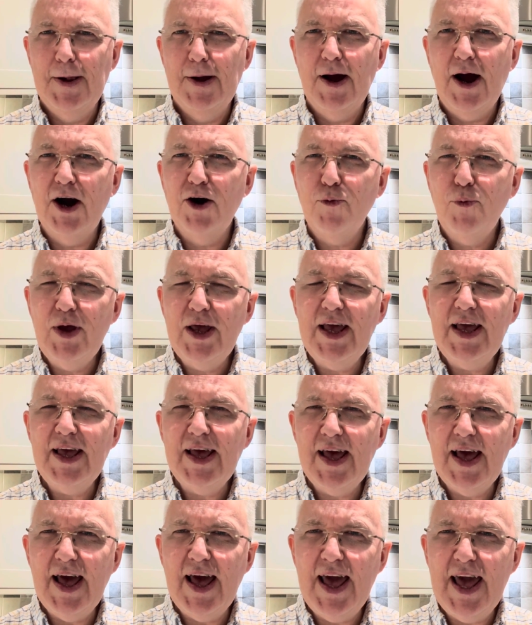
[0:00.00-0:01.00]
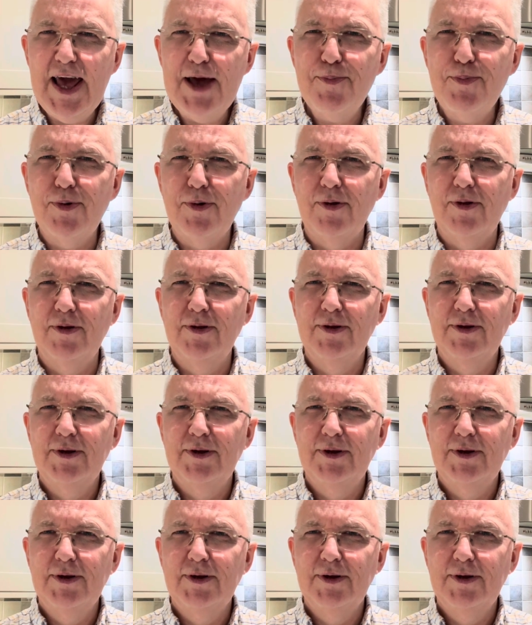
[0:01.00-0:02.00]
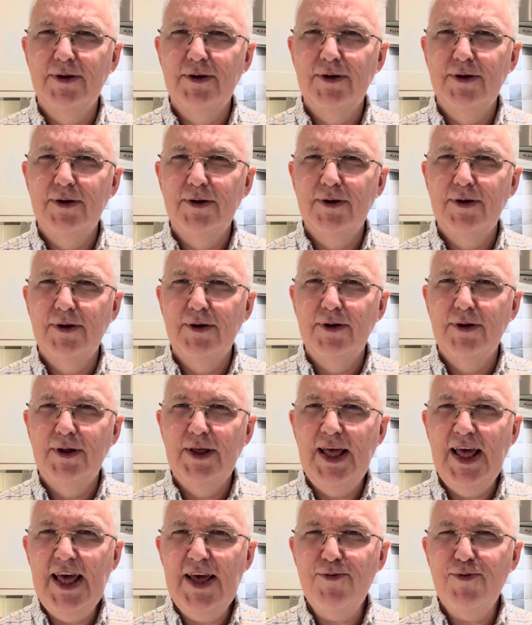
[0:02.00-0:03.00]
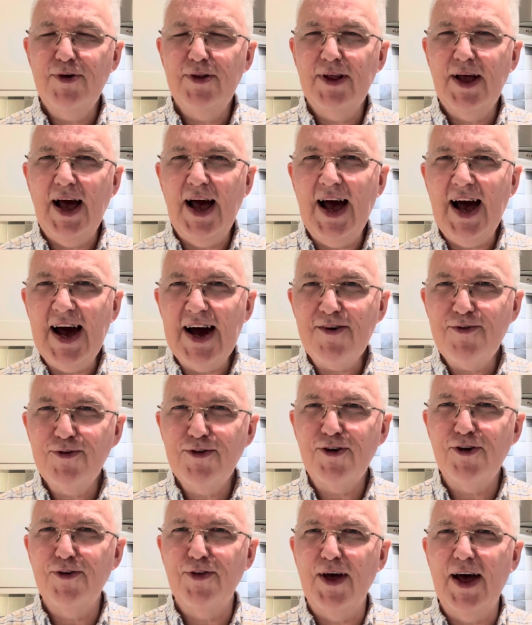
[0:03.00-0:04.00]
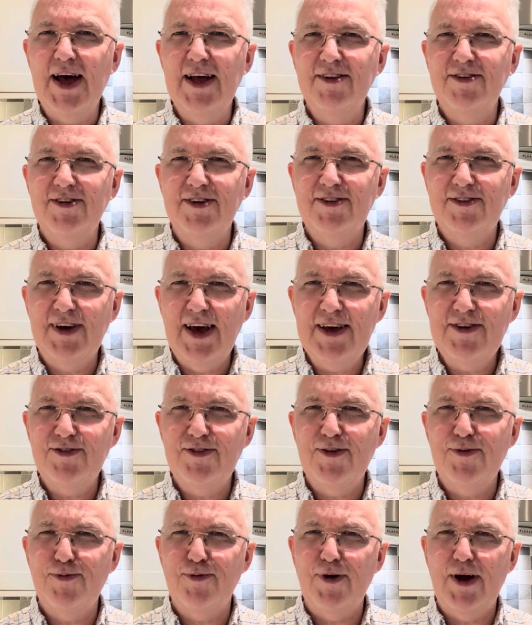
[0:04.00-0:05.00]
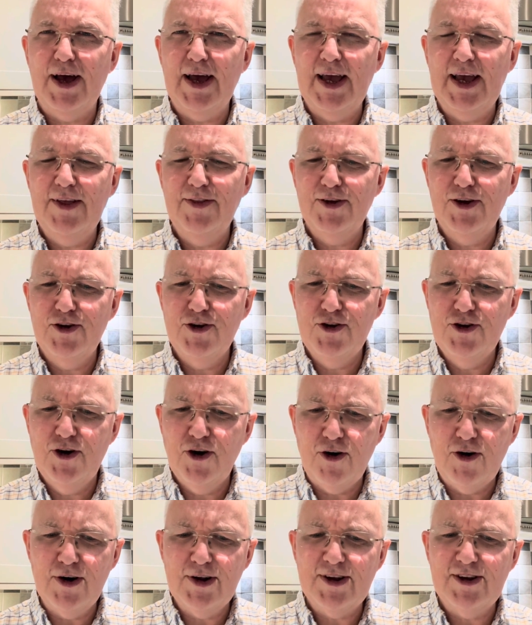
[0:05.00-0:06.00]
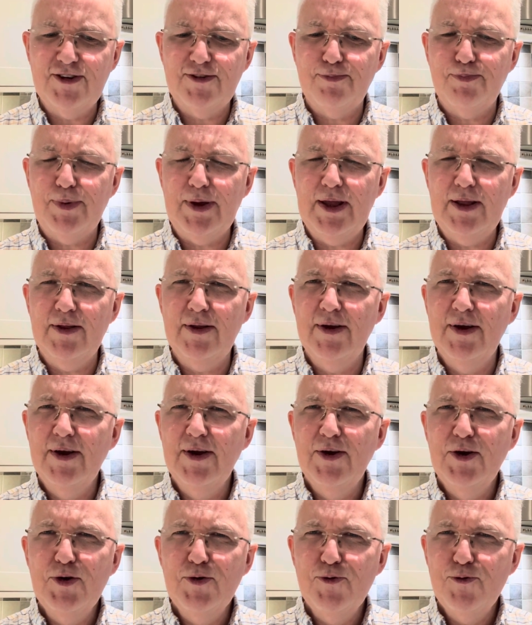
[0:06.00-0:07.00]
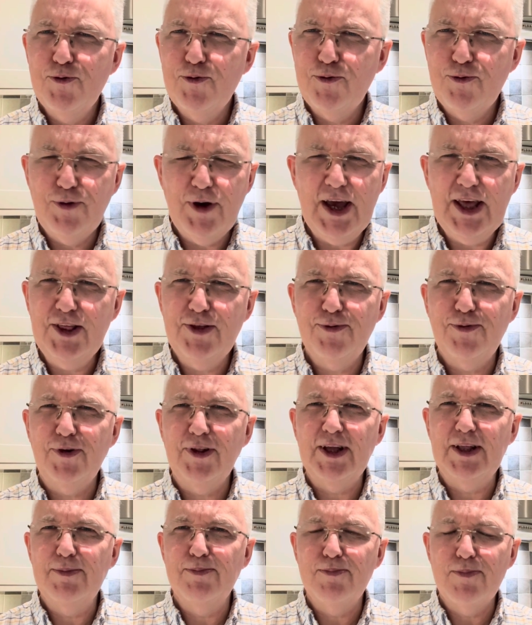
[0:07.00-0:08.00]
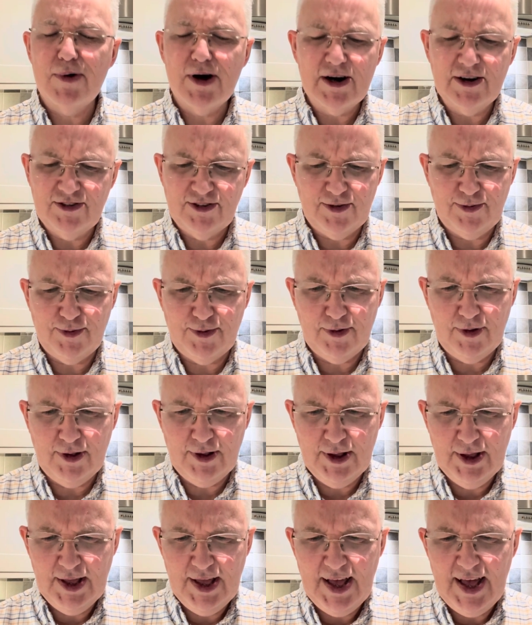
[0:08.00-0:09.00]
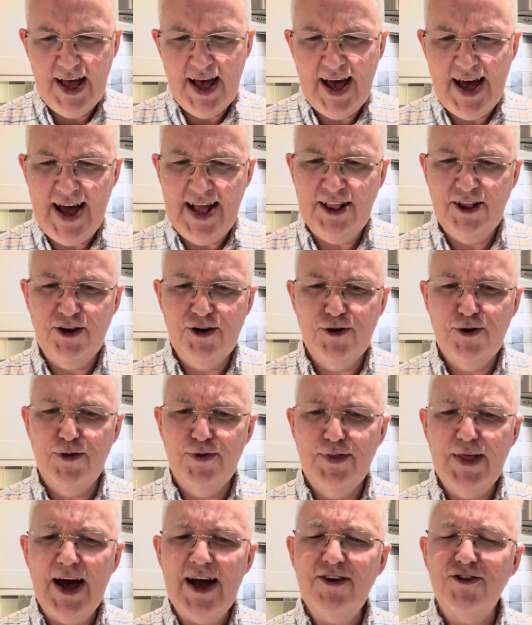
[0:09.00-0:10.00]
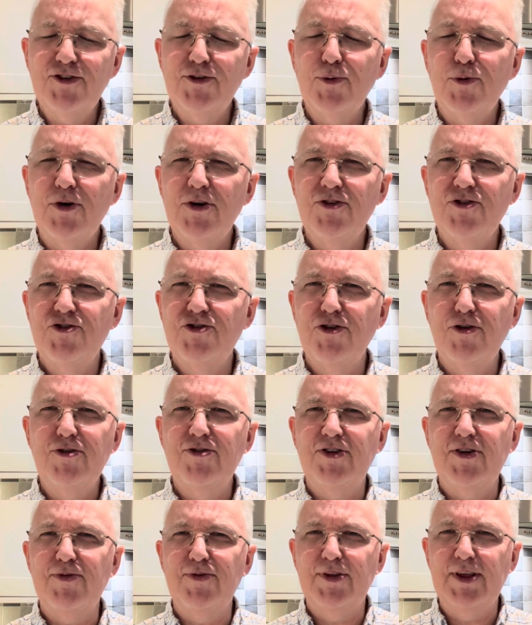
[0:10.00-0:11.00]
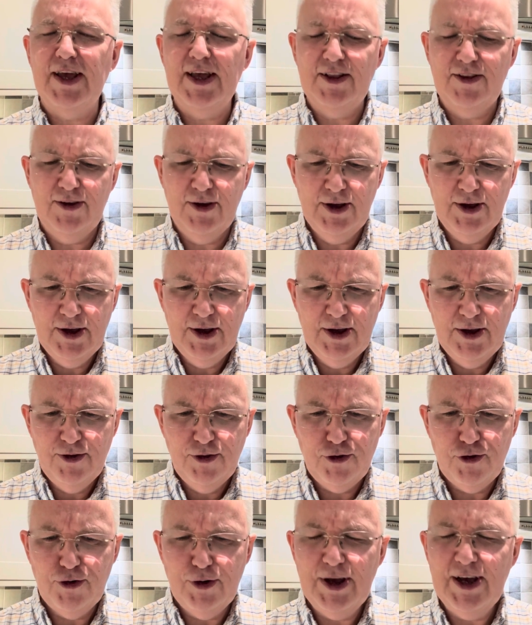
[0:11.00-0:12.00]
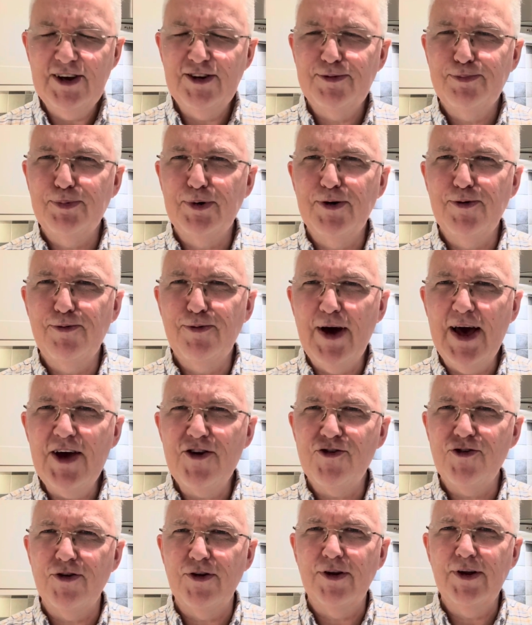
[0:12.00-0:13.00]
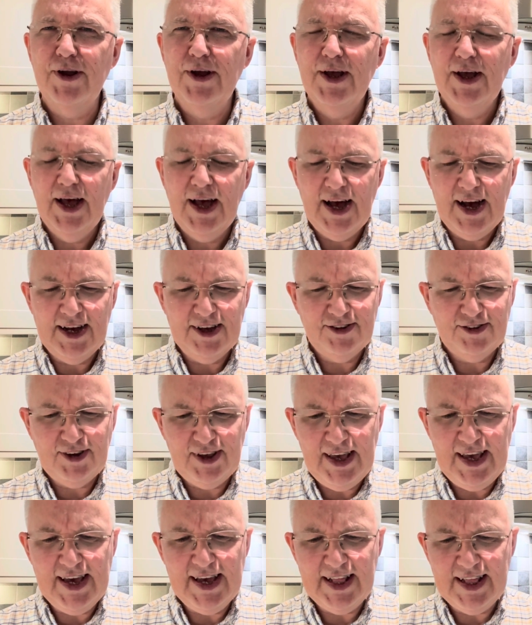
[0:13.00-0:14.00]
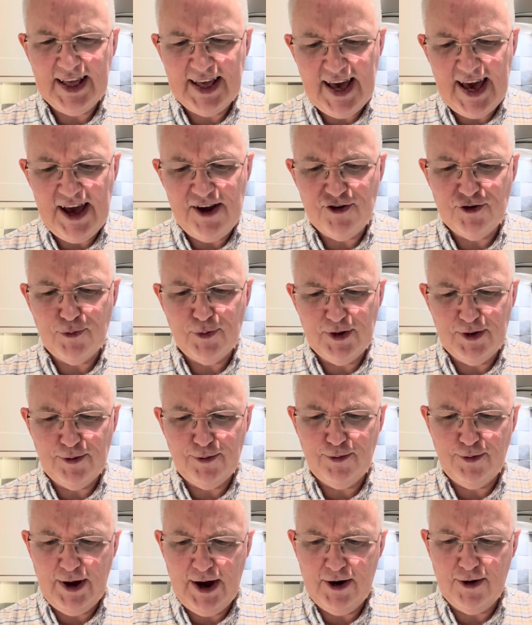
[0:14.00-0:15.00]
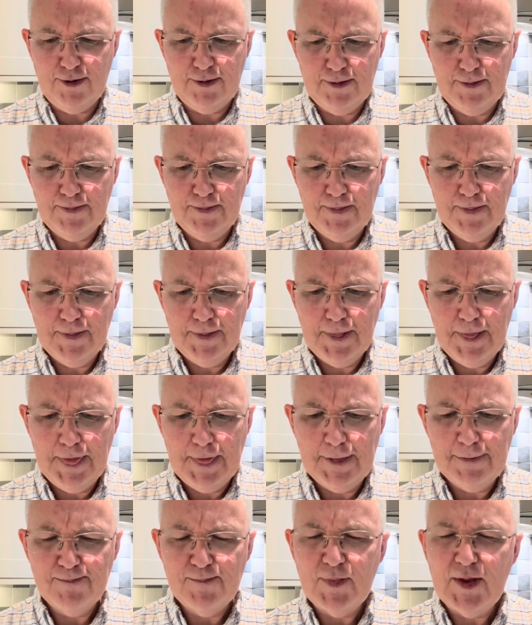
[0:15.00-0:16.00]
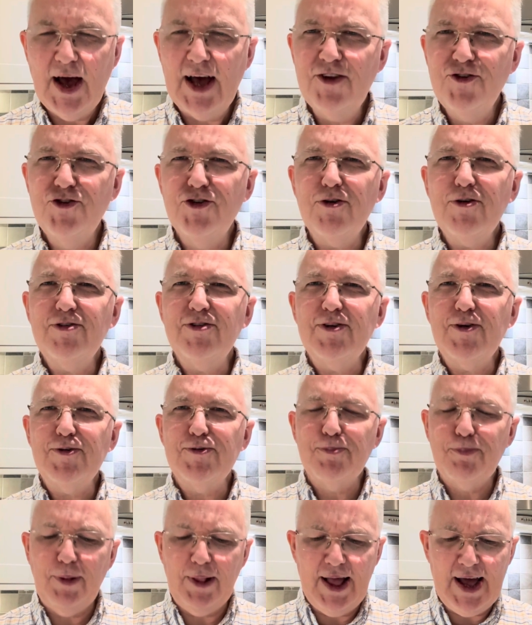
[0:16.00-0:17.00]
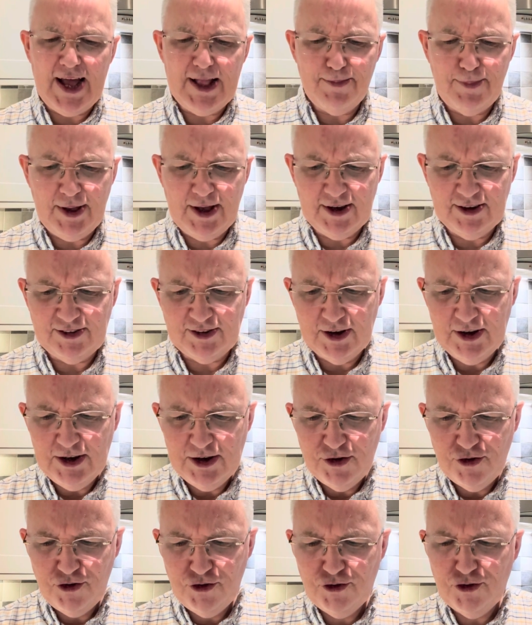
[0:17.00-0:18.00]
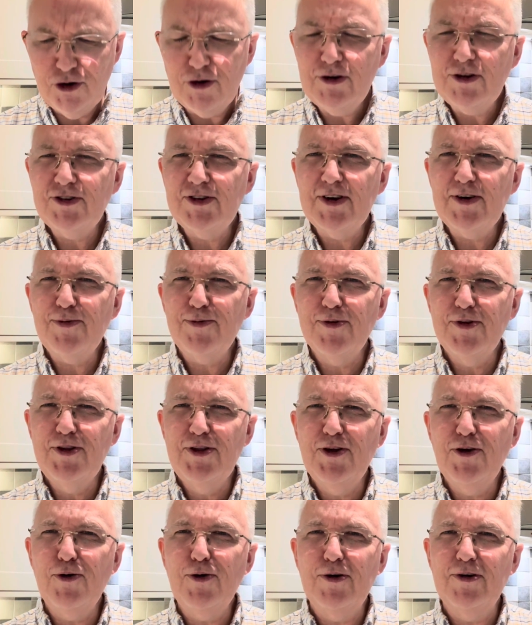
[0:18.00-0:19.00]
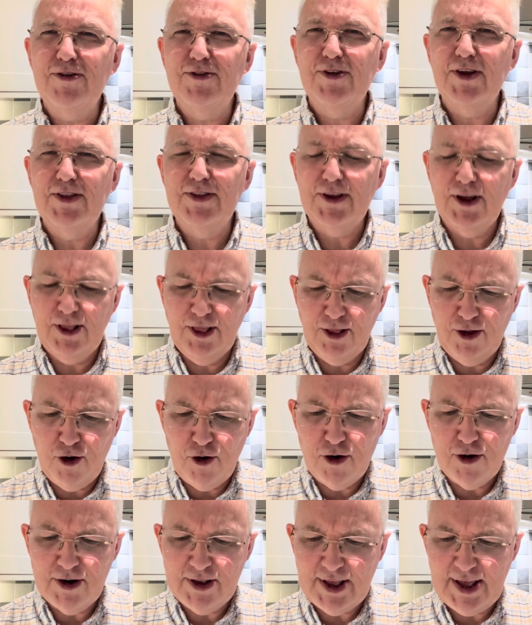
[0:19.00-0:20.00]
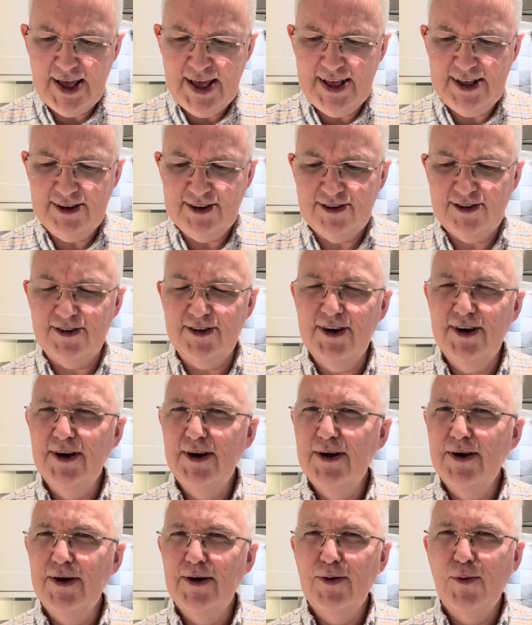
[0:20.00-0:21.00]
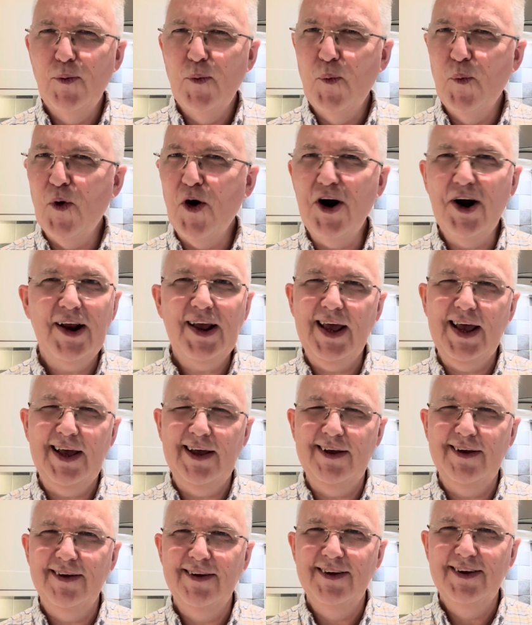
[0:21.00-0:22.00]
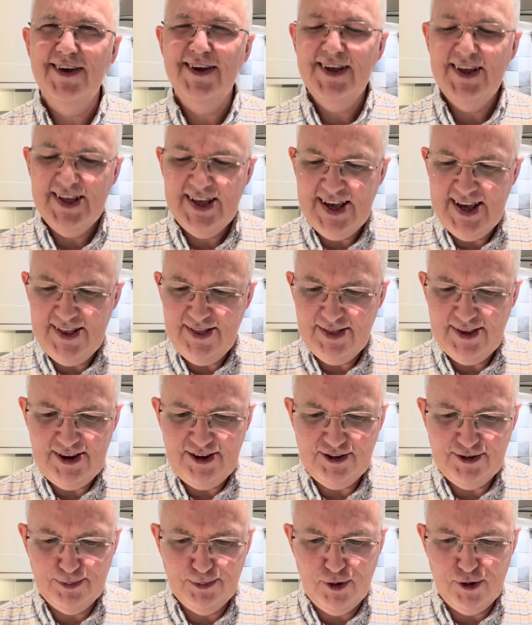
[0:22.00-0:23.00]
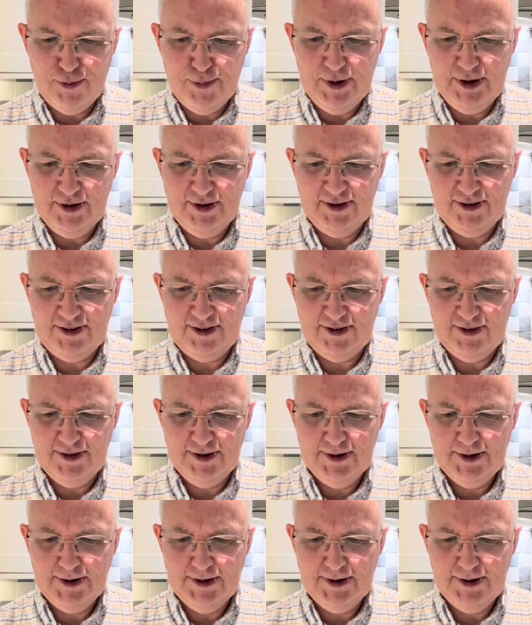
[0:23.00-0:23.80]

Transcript: Are we able, even after that, to testify that God has been faithful and merciful and good? That's what Joseph did through his profession as he engaged with Pharaoh. And Joseph's plan, because Joseph knows that the Lord is working in these moments.